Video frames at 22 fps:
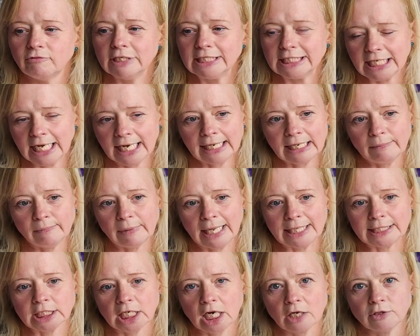recycling
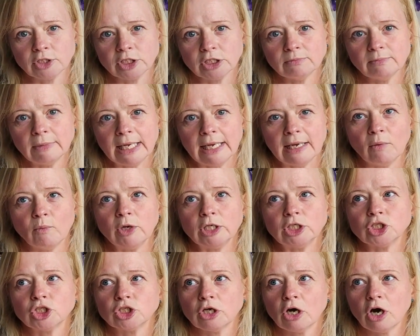place close to me,
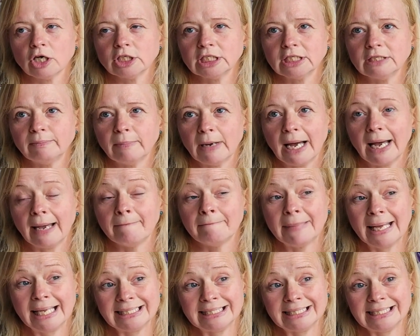which started by
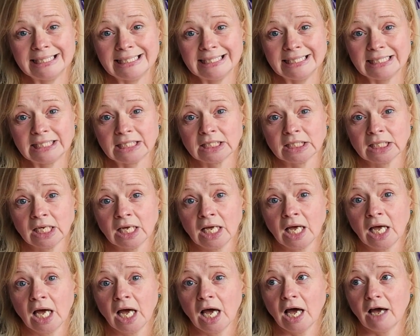Betty's
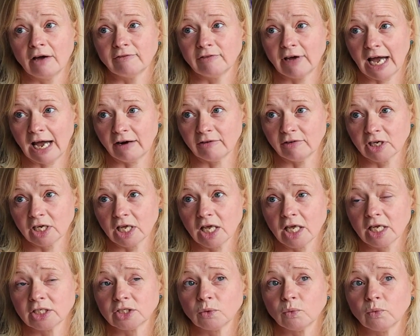of
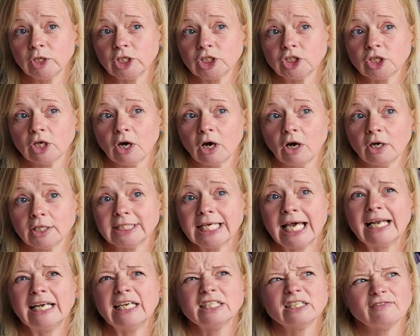Harrogate, which are
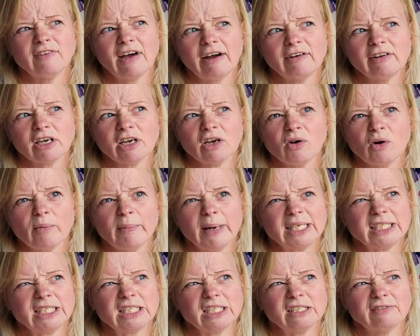Taylor's of Harrogate or
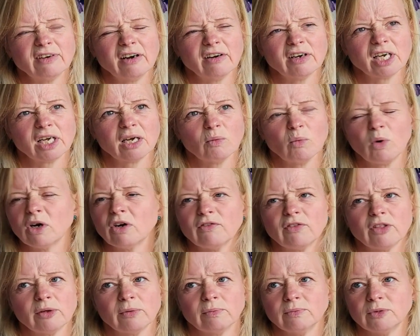Betty's of Harrogate, one
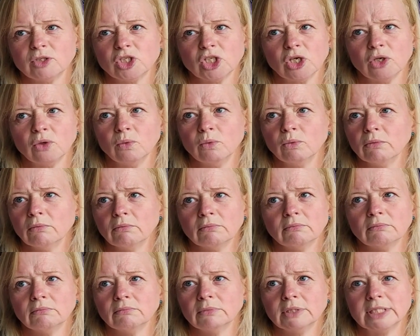of the 2
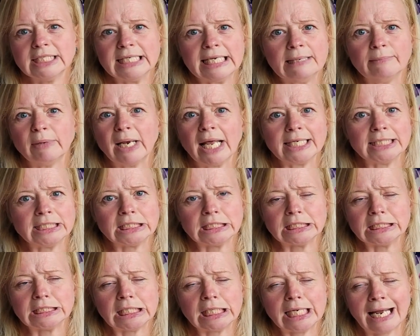tea
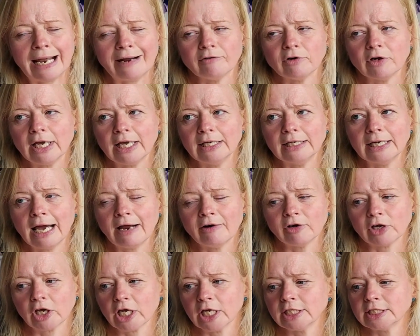places in
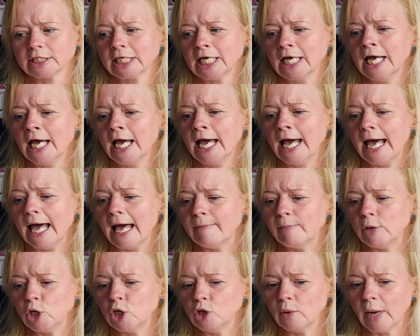Harrogate,
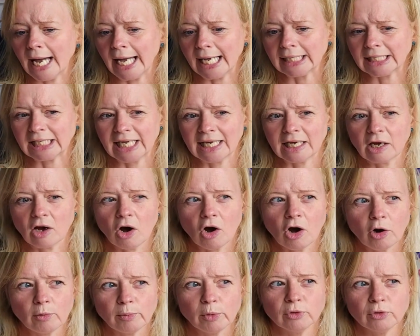who had like
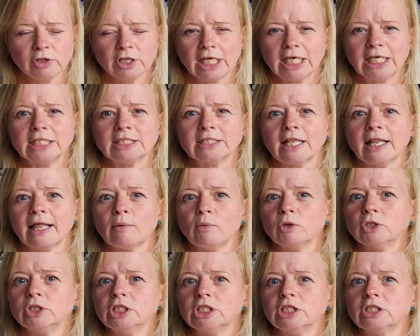cardboard things that they
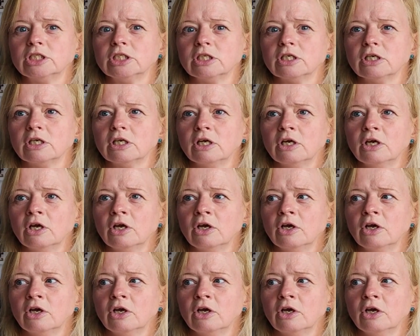wanted to